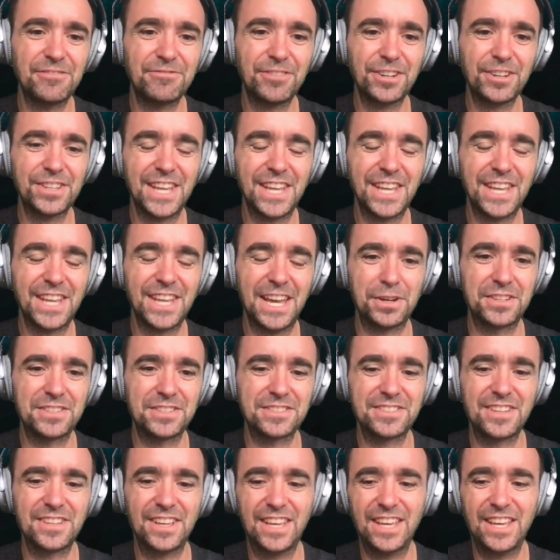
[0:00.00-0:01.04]
What
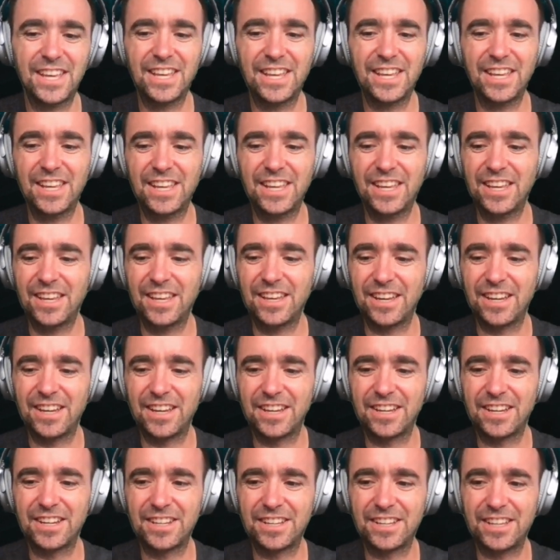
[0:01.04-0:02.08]
happens
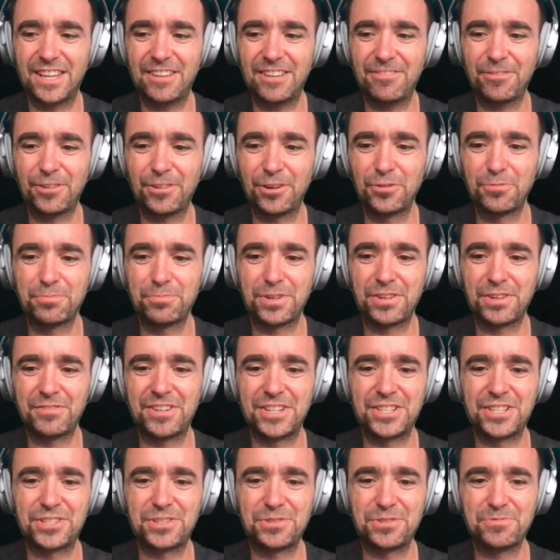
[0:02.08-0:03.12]
if a low
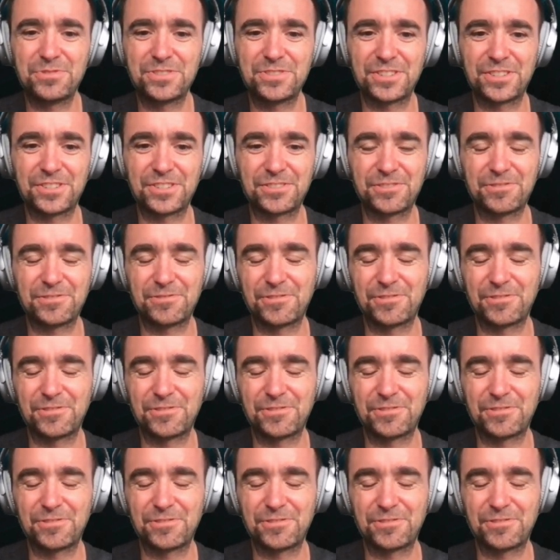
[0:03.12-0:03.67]
privilege user